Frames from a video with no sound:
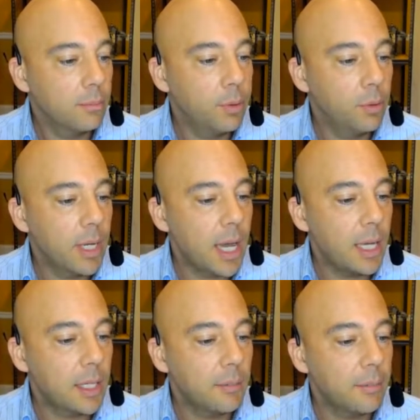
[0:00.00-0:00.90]

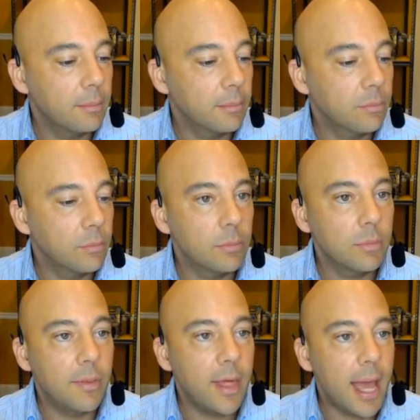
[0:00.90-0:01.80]
booyah,
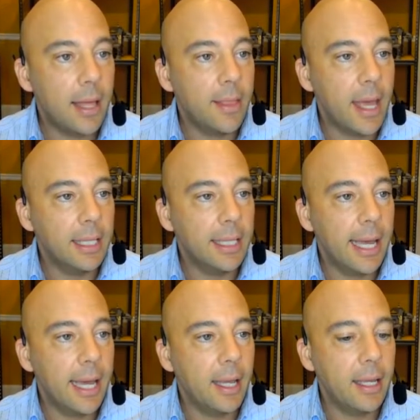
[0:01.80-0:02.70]

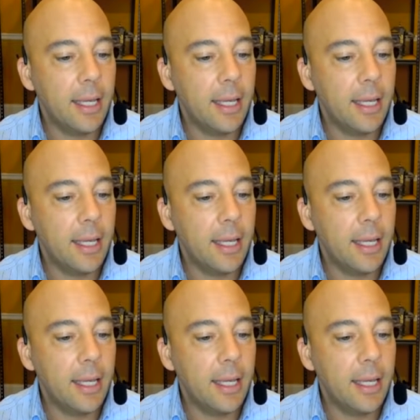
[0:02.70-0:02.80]
that,